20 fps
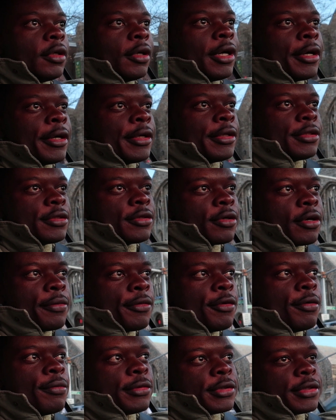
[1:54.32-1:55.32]
Alright, so
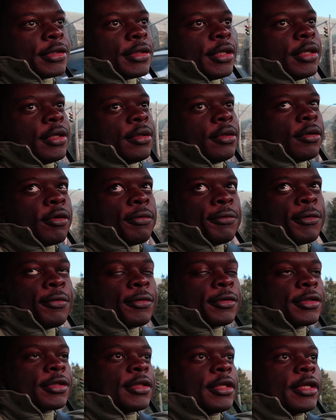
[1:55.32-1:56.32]
I'm
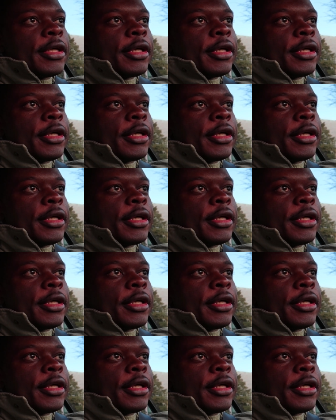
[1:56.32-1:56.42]
almost